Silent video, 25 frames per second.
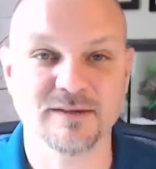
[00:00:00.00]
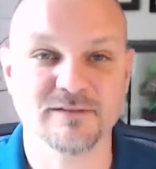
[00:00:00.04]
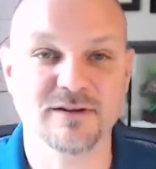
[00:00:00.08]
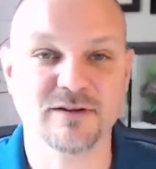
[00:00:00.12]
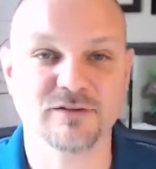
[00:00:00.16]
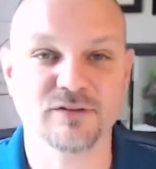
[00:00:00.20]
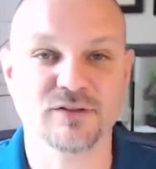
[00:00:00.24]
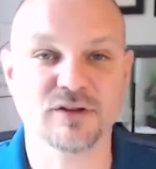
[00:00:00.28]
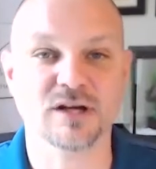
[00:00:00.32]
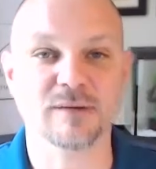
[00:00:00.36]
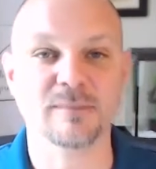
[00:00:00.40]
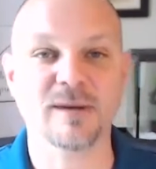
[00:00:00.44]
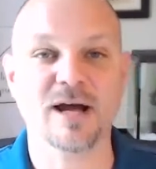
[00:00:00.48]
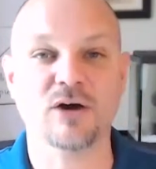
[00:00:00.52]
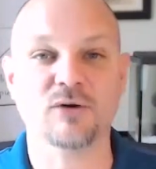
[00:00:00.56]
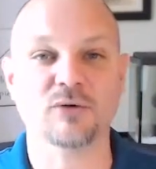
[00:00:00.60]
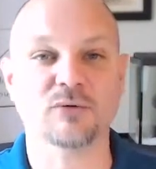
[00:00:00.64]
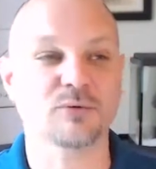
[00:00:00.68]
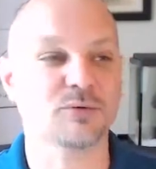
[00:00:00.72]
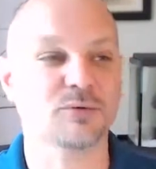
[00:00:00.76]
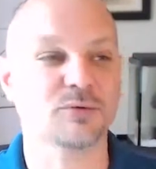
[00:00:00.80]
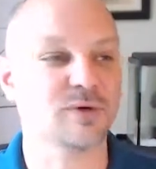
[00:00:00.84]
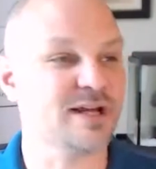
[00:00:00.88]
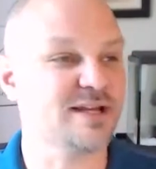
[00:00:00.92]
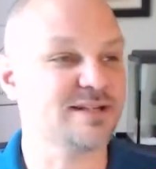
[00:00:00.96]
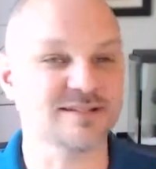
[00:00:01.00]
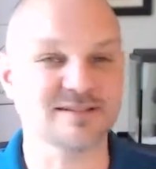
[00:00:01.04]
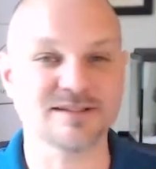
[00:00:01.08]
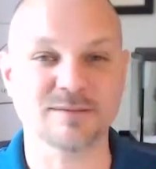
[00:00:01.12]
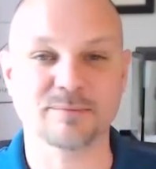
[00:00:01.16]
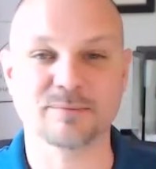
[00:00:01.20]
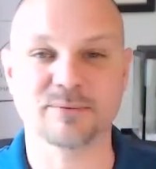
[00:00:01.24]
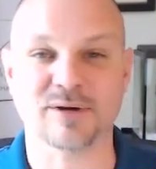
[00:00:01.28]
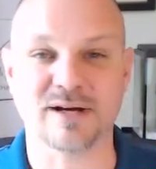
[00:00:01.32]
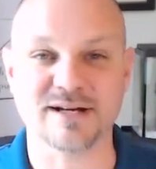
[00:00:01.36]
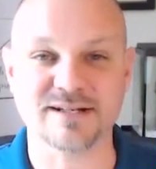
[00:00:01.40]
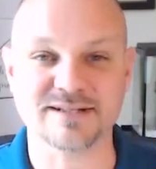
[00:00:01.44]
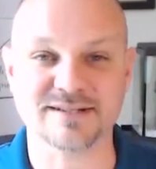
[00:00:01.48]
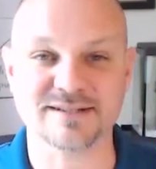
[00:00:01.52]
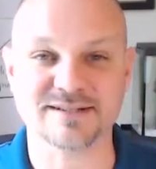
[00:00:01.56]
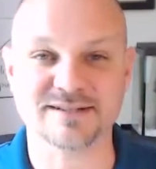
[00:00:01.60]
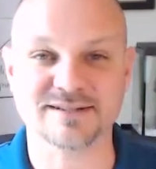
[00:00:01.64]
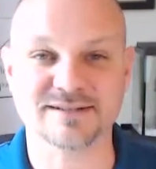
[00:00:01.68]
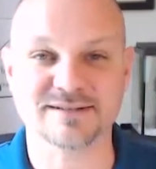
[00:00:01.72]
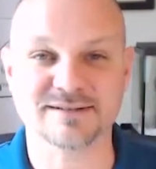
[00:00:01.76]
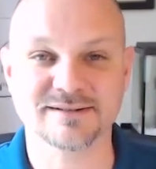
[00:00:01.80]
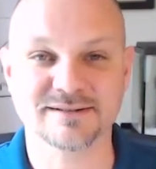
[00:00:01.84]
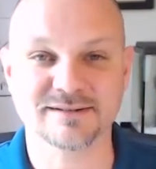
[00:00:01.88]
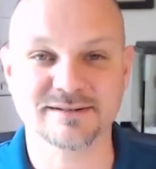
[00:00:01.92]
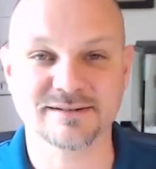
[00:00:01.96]
You ever thought about raising the
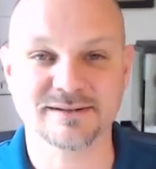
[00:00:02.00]
prices?